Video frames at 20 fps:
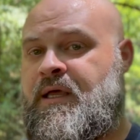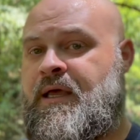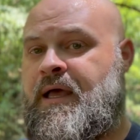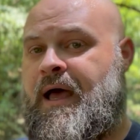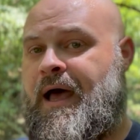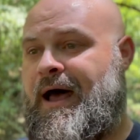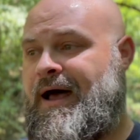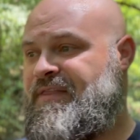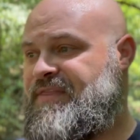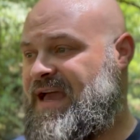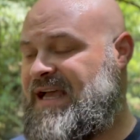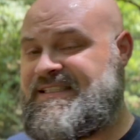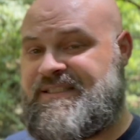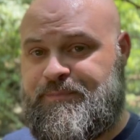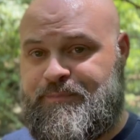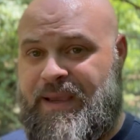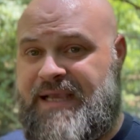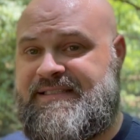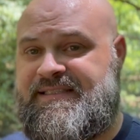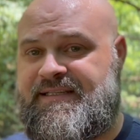Uh, that's
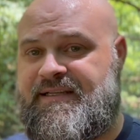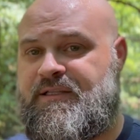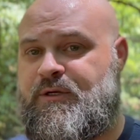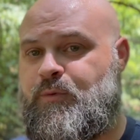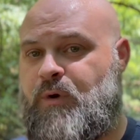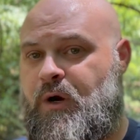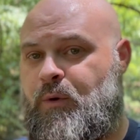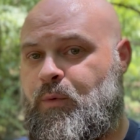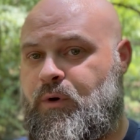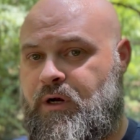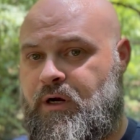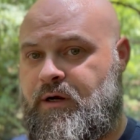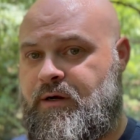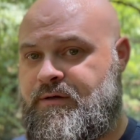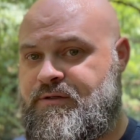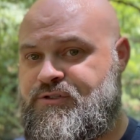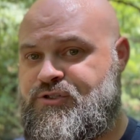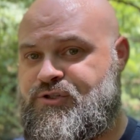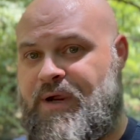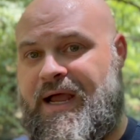basically what we're
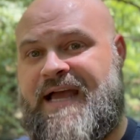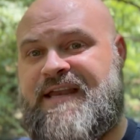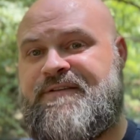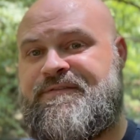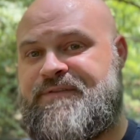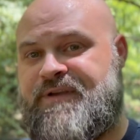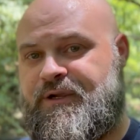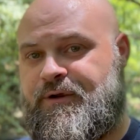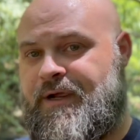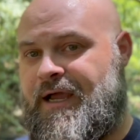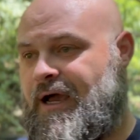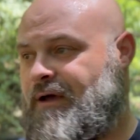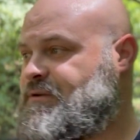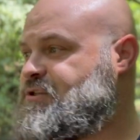trying to figure out,